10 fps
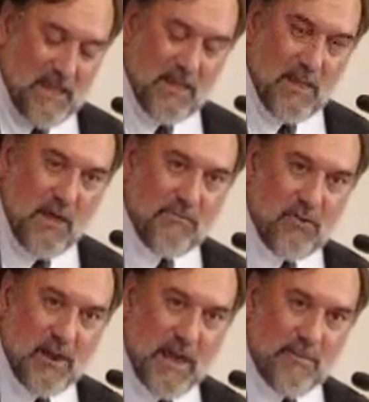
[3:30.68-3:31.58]
love
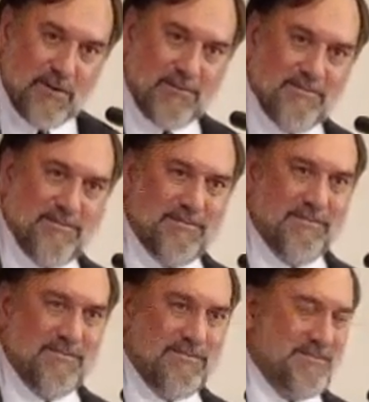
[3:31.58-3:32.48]
your neighbor.
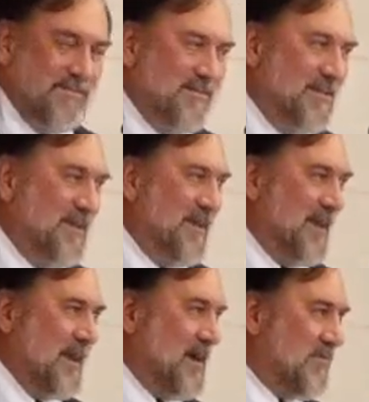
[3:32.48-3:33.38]

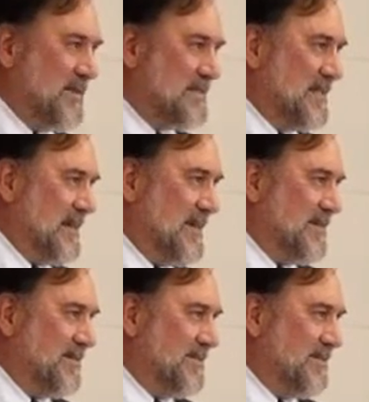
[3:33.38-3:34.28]
And Elvis said,
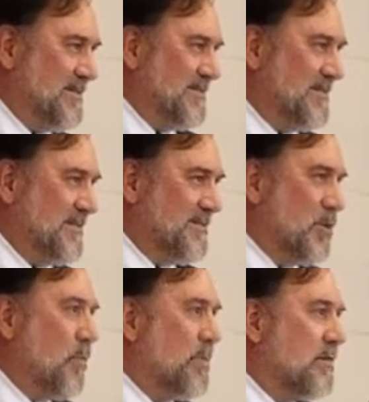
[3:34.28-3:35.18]

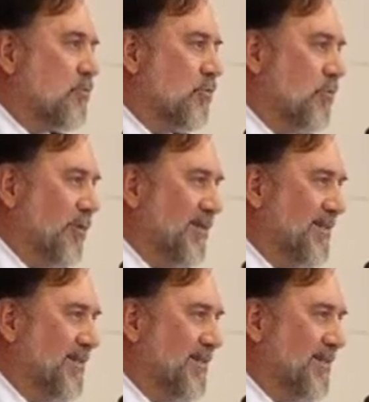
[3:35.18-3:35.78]
don't be cruel.